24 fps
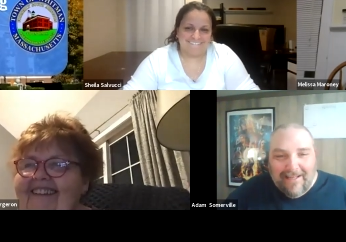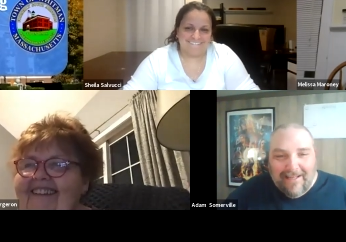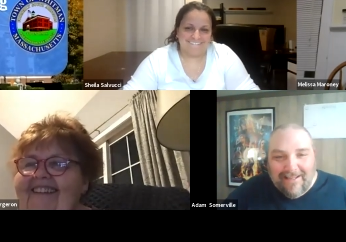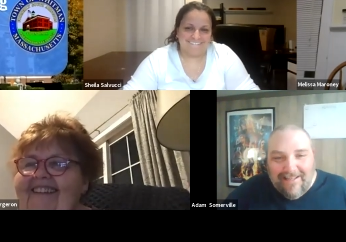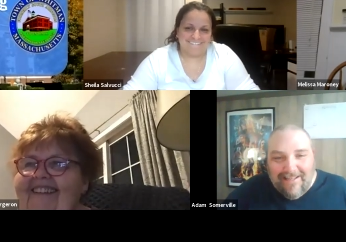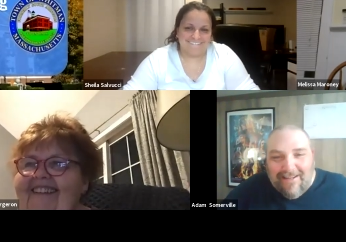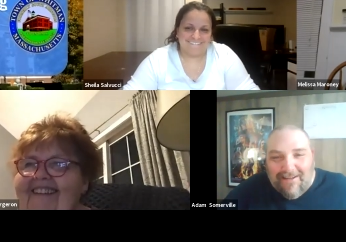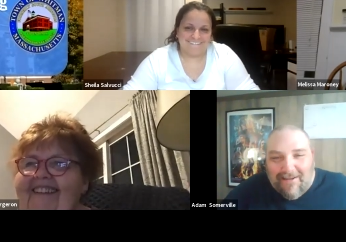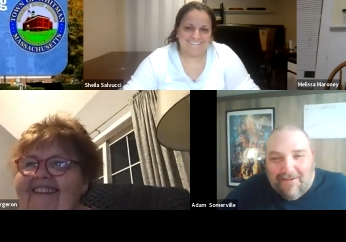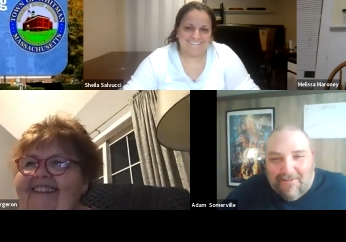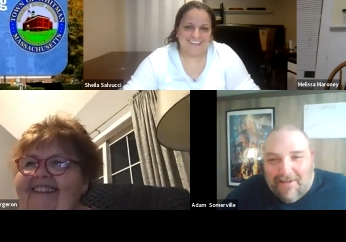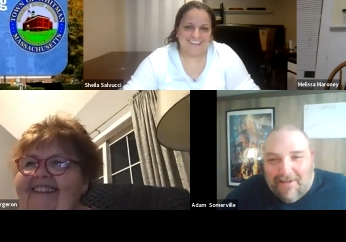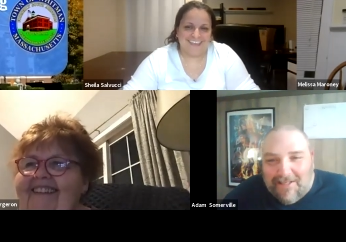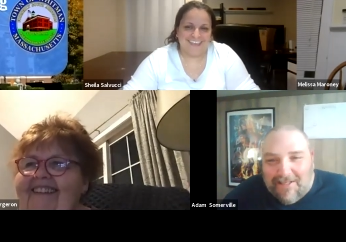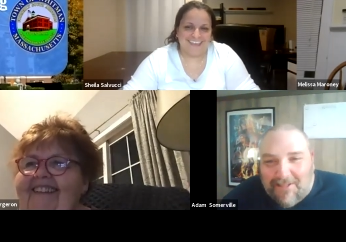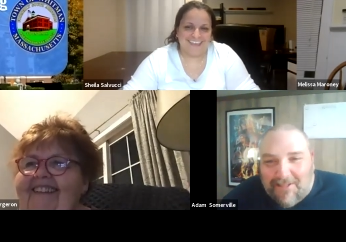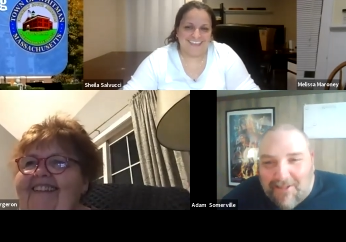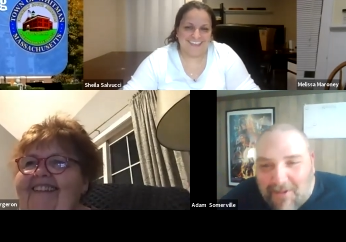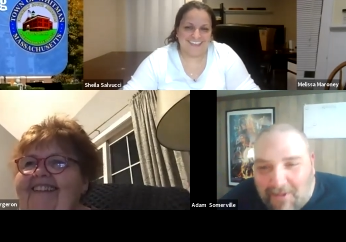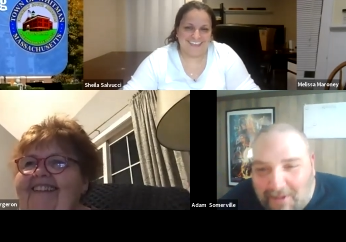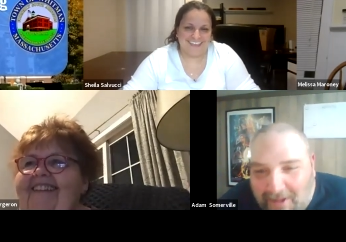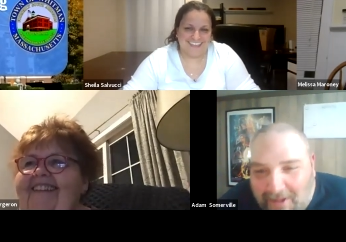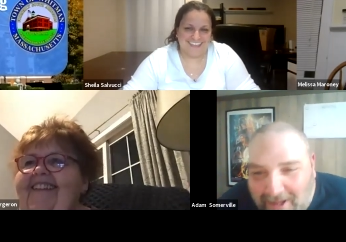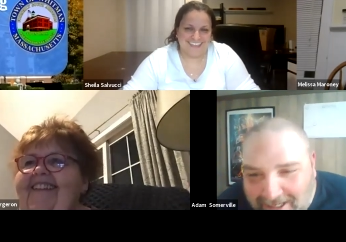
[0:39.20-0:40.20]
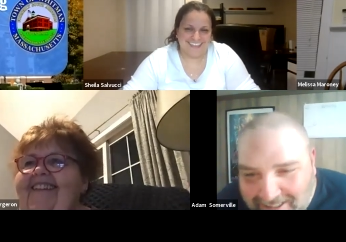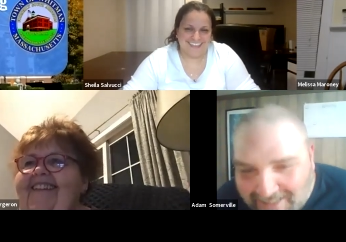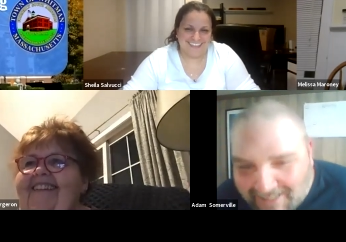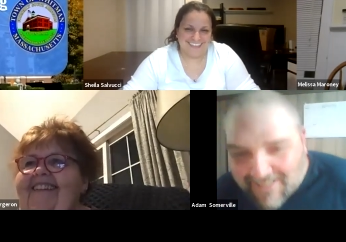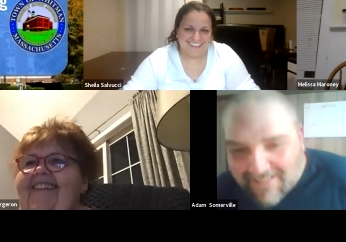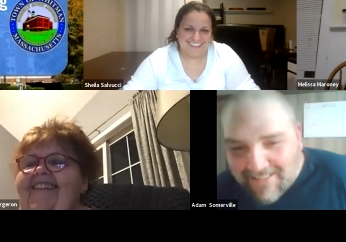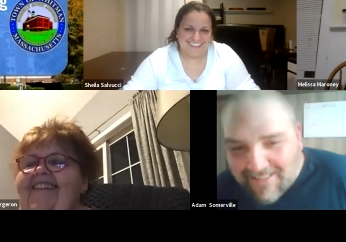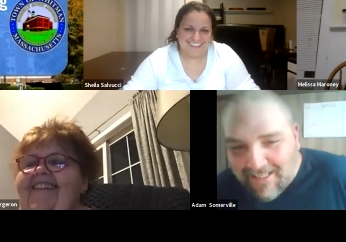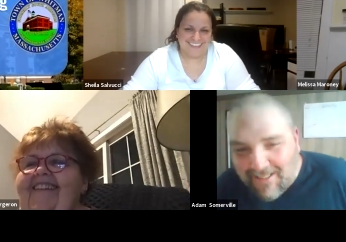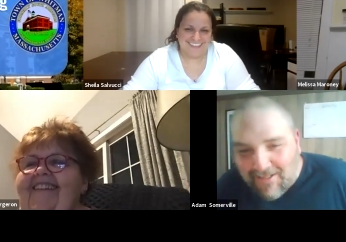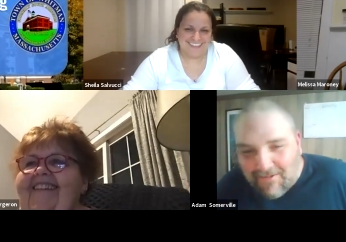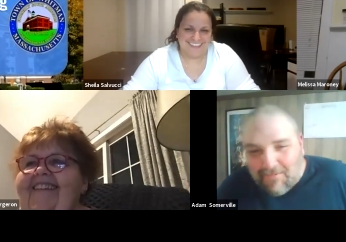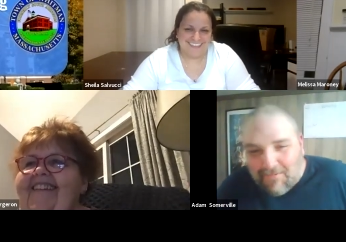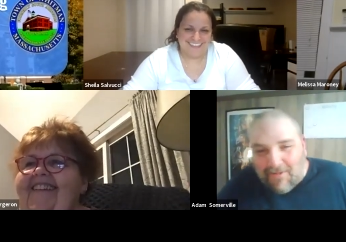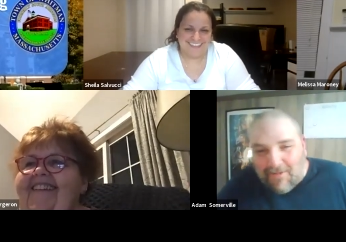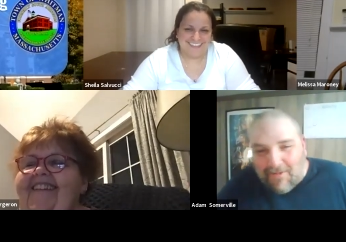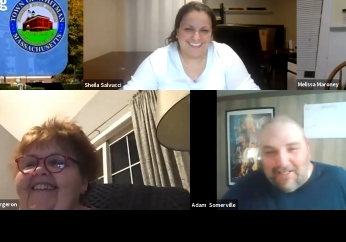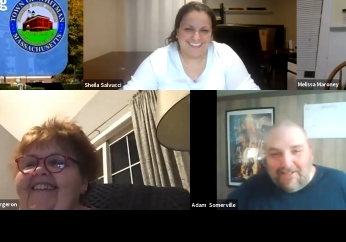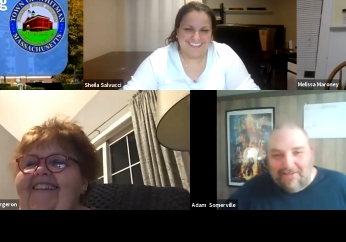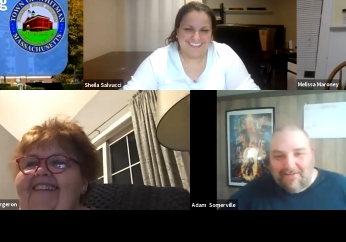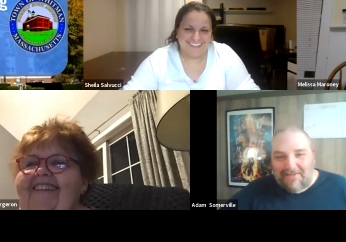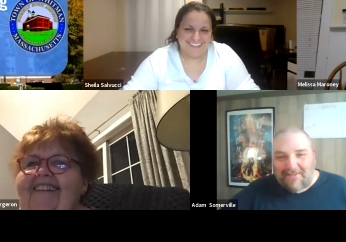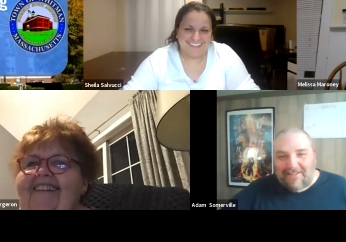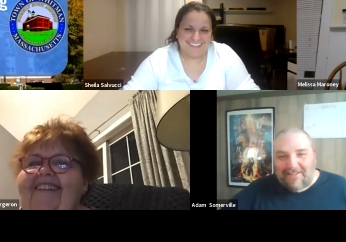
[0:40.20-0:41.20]
Speaker 1: It had been so long since I said the
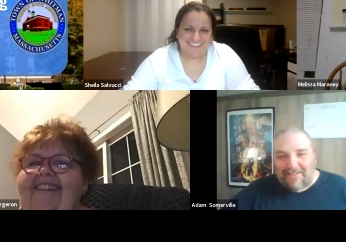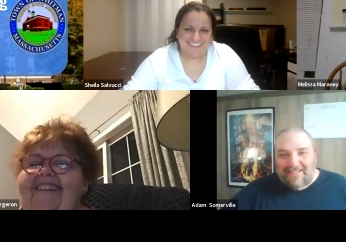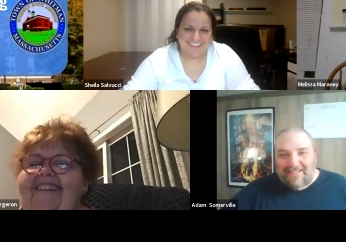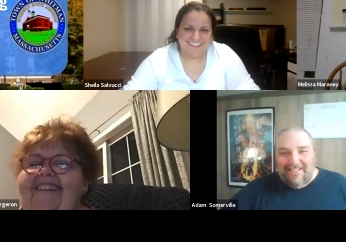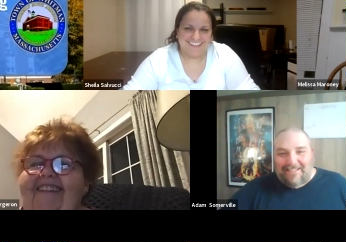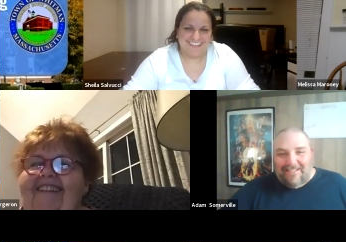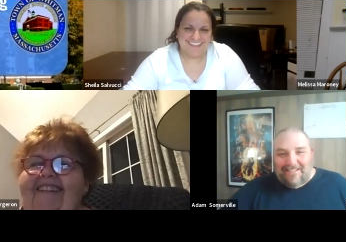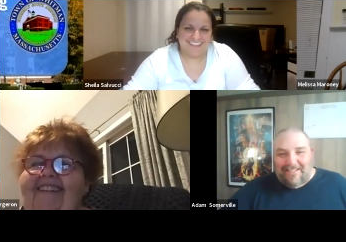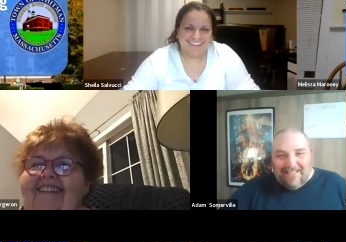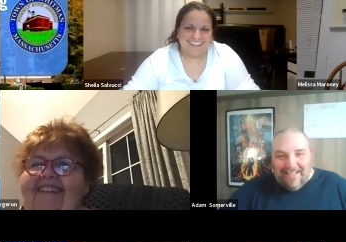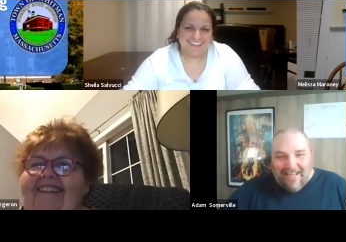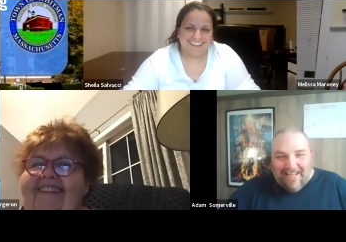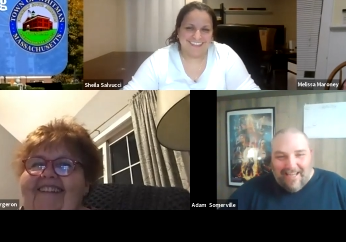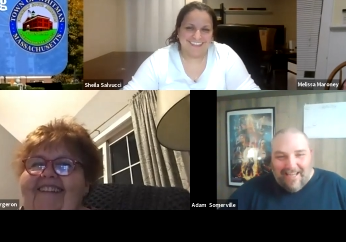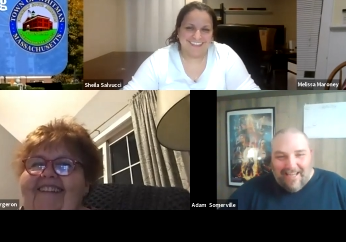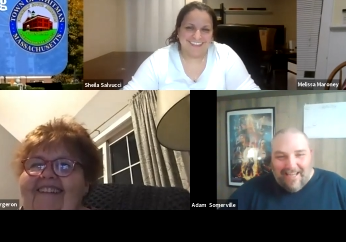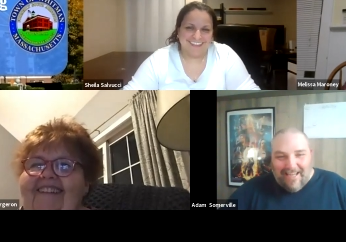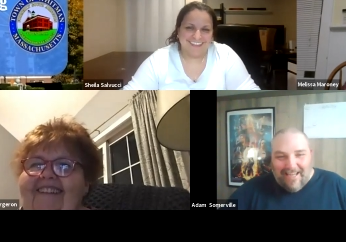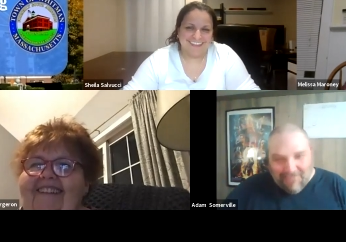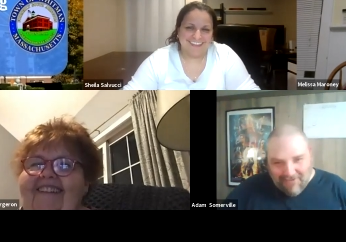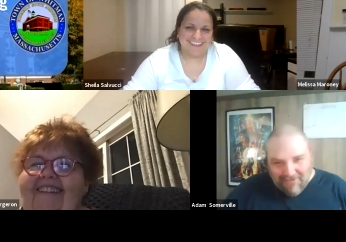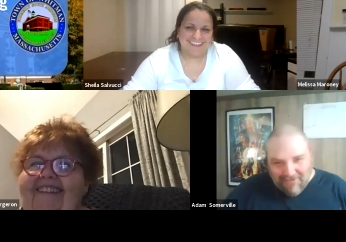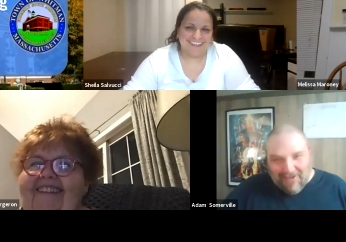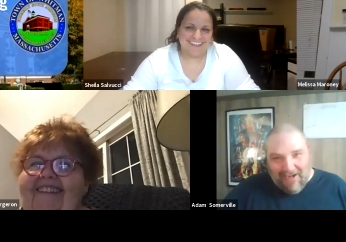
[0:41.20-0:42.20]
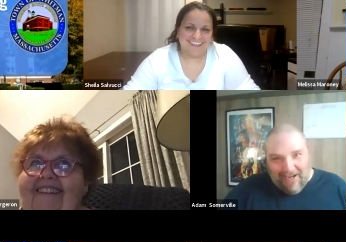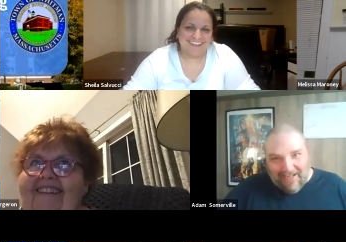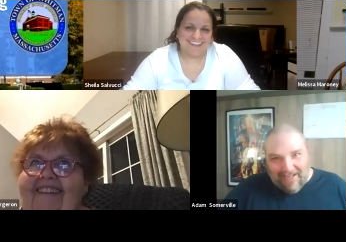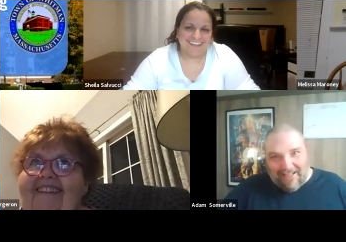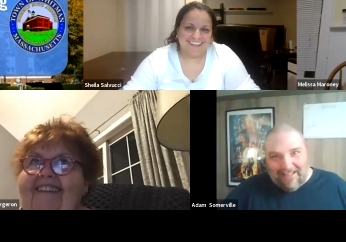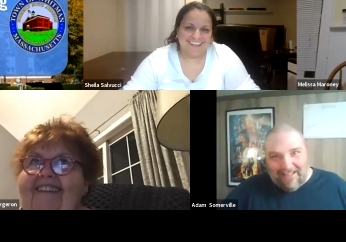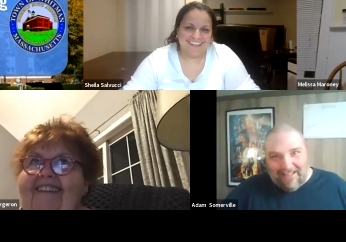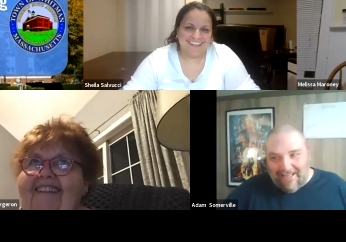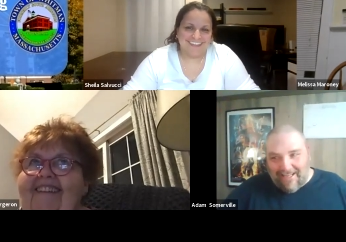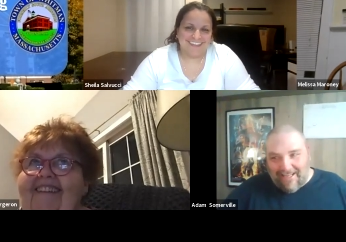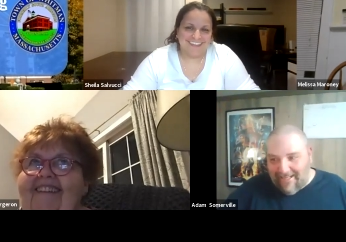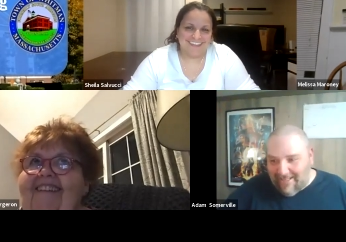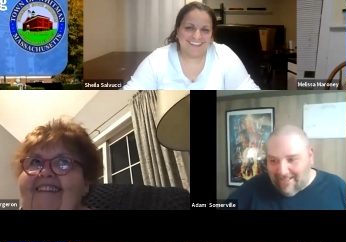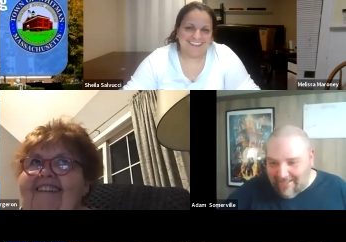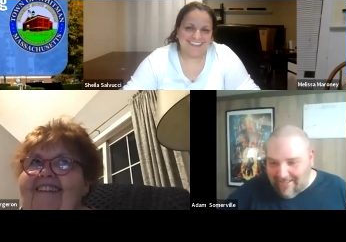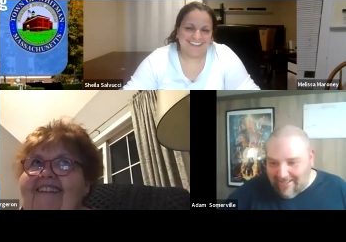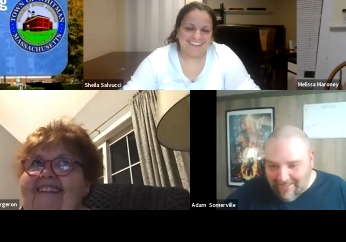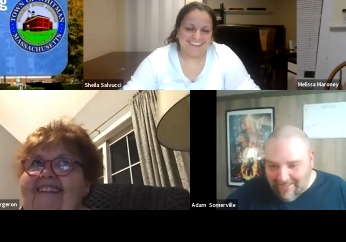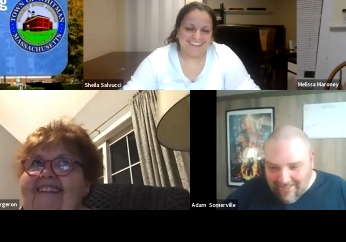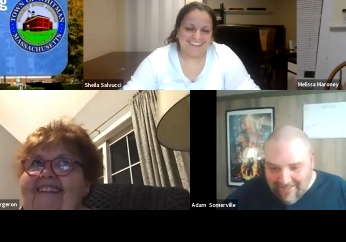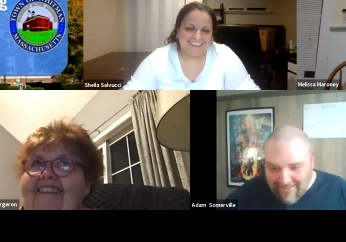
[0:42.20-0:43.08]
Pledge of Allegiance. I actually forgot a line.